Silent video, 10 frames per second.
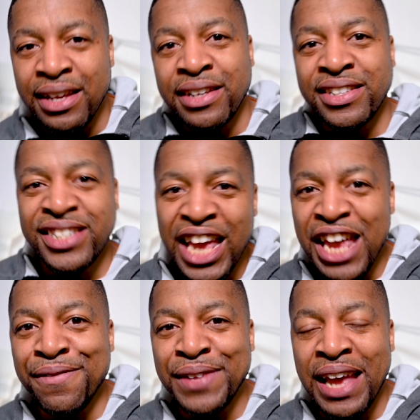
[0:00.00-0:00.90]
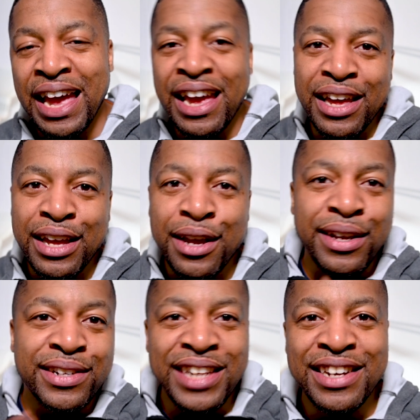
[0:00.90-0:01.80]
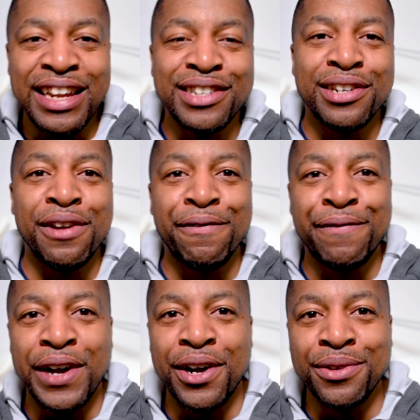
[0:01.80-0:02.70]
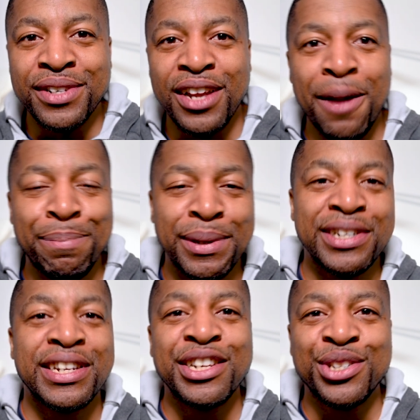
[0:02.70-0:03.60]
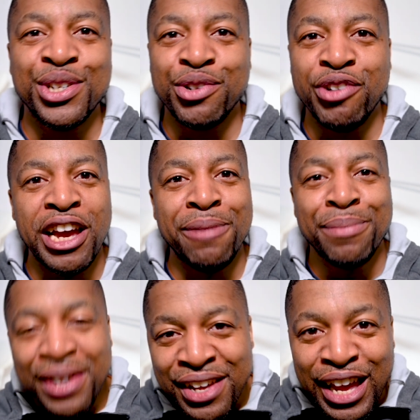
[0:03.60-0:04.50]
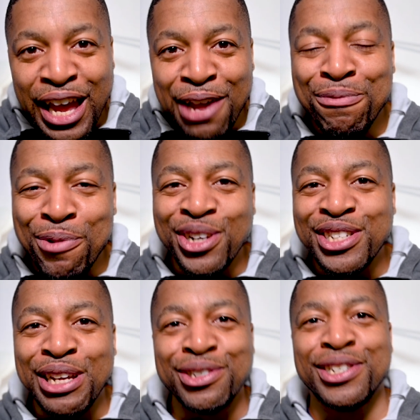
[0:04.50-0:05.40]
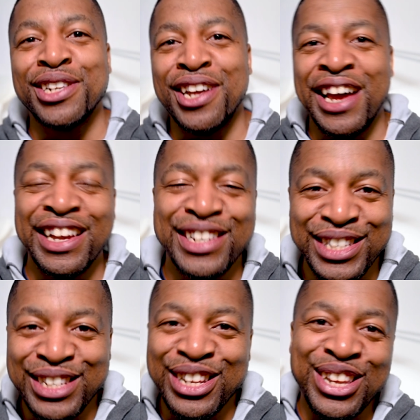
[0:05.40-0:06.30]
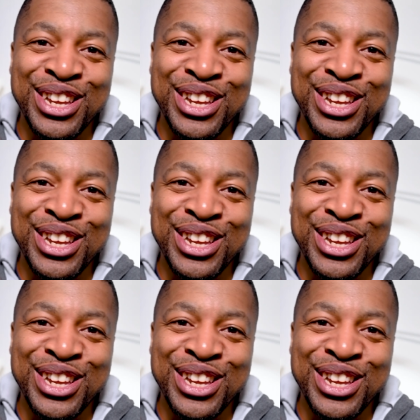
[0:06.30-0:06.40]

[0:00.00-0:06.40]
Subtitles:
Save that, send that to your phone, upload it to Instagram and watch those likes